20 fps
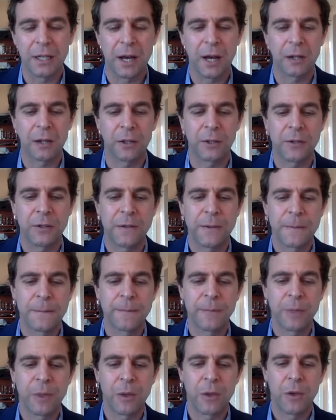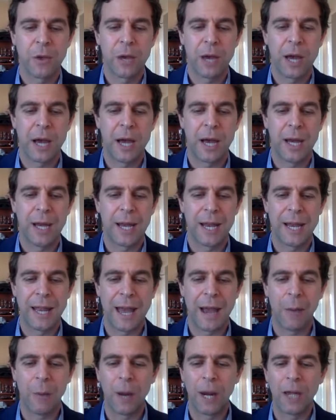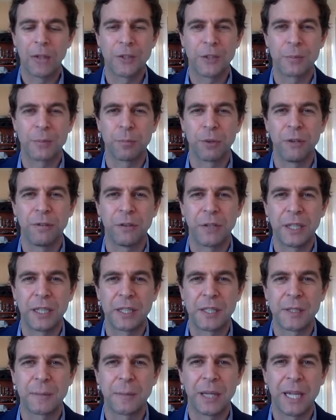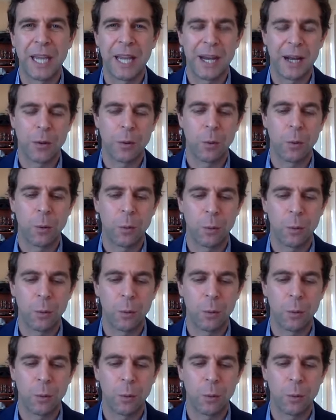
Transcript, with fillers: Uh, and that one I'll just briefly explain